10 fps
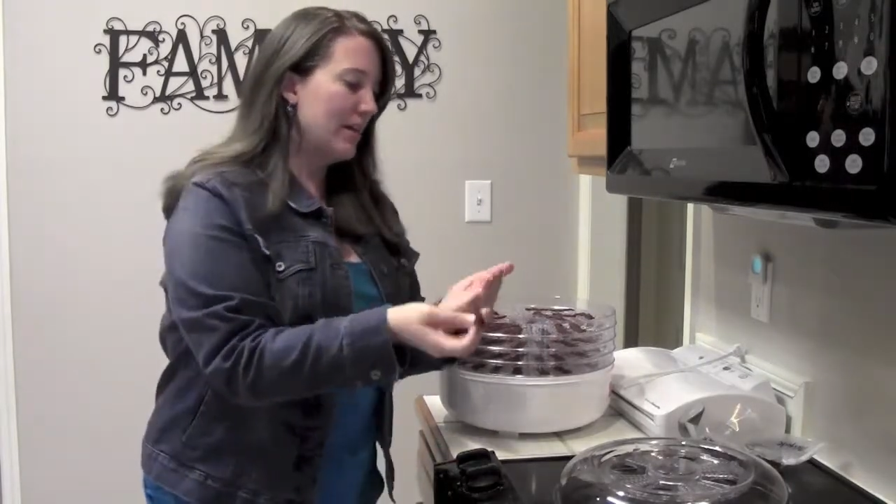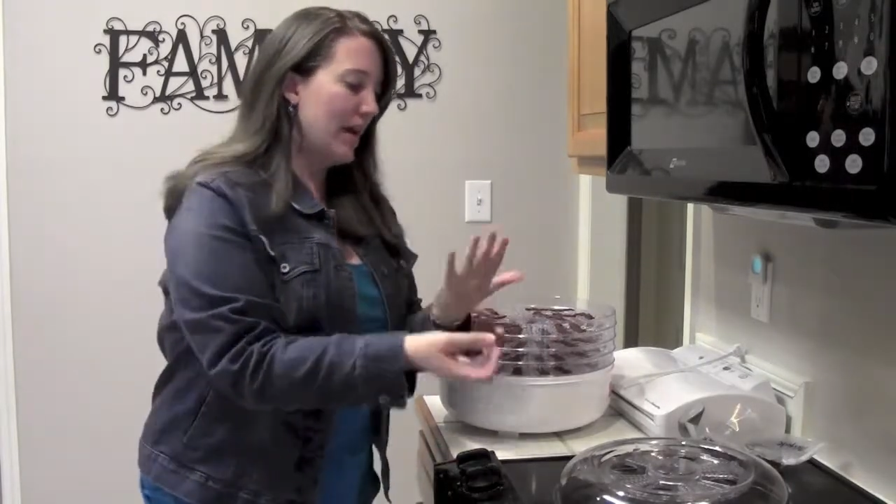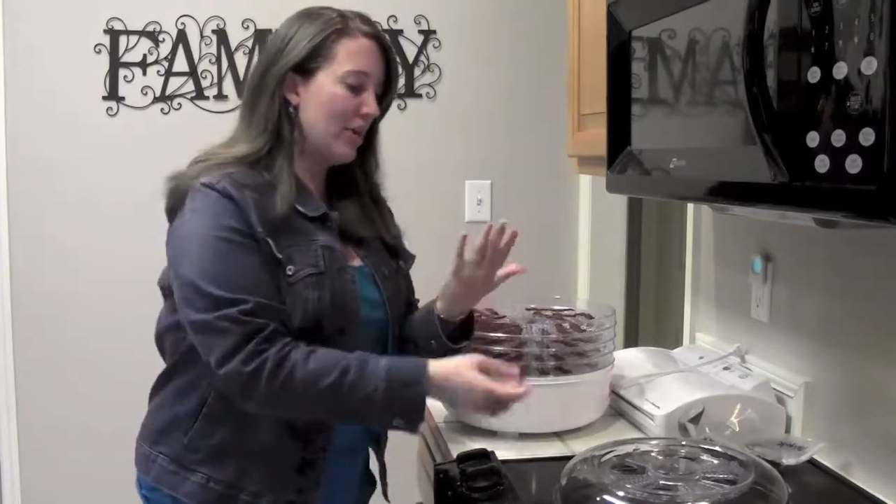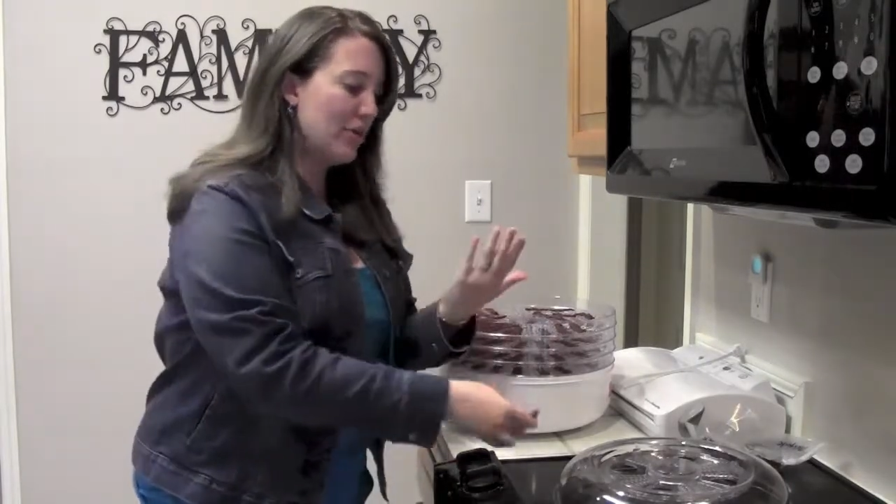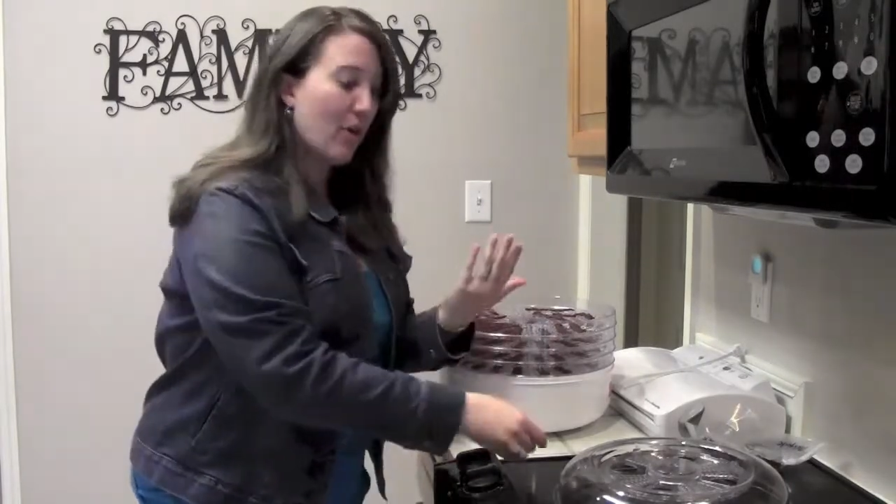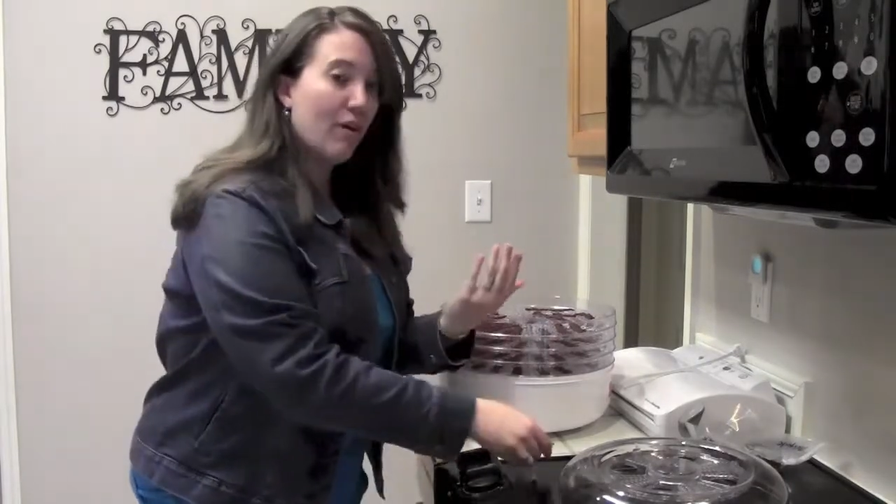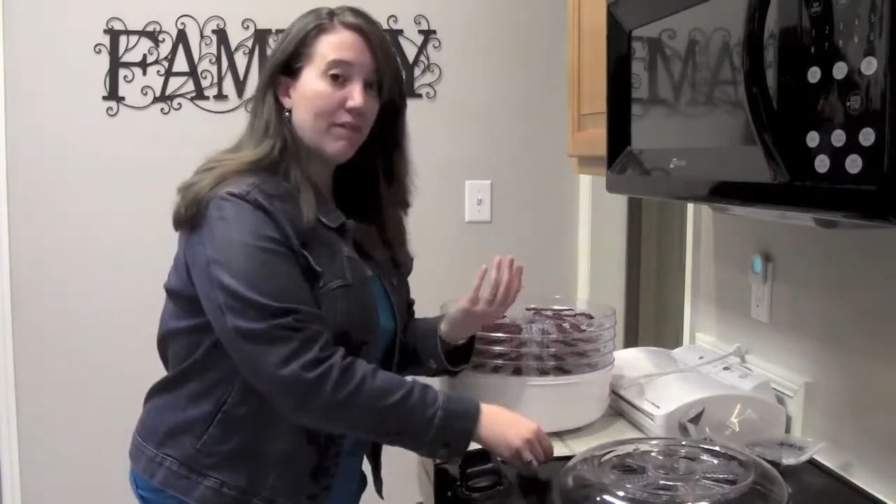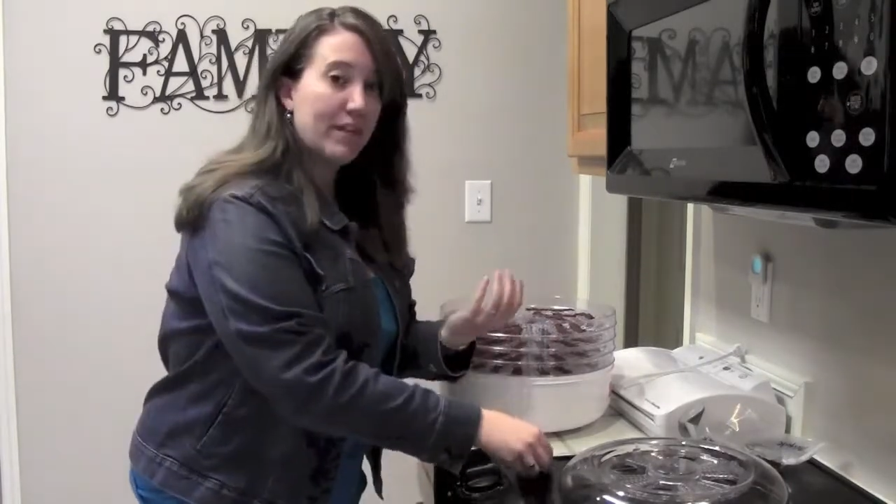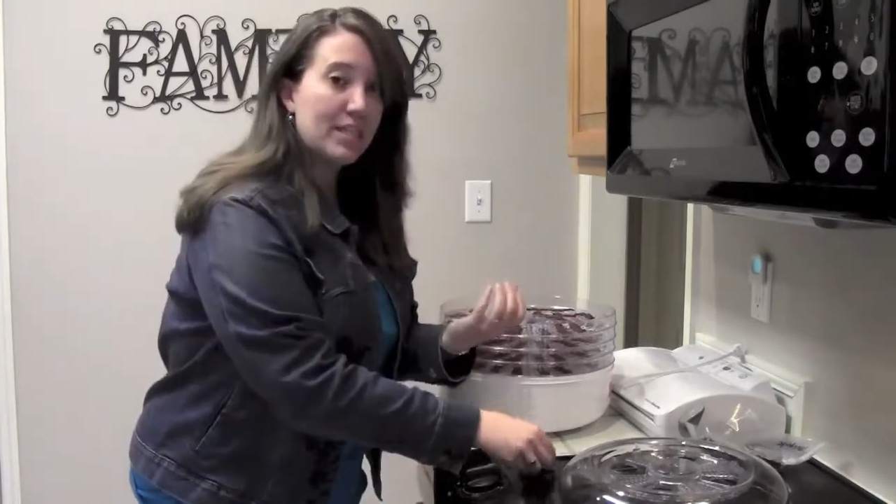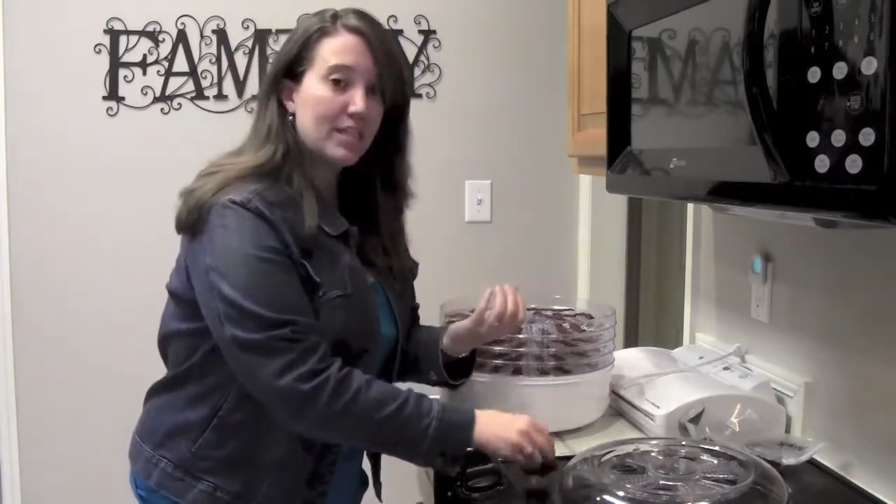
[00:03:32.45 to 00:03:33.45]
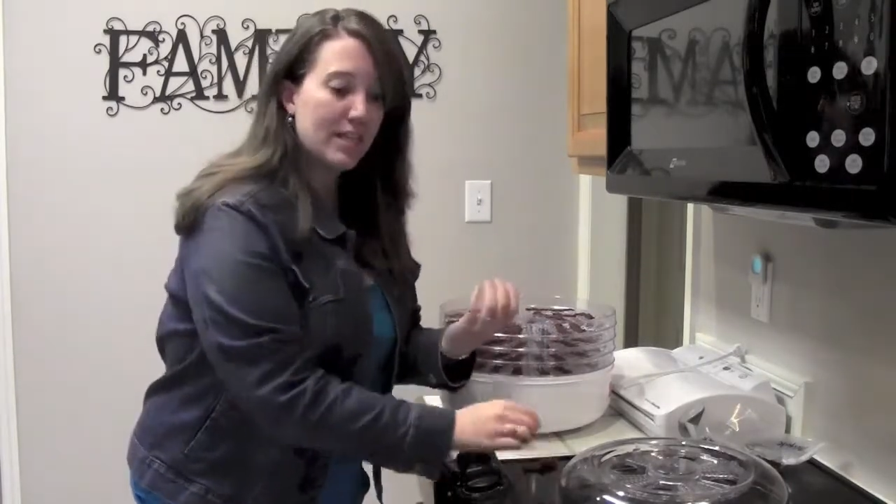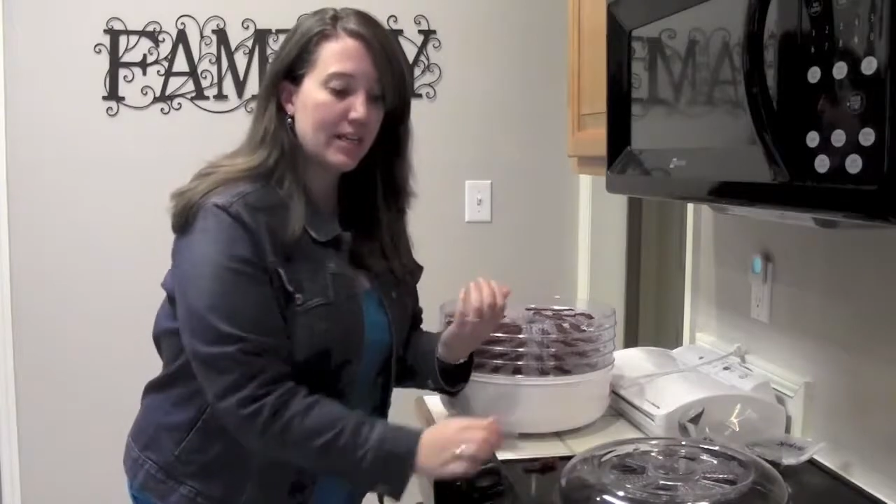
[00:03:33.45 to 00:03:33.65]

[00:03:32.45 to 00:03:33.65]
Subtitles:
Now you're all finished.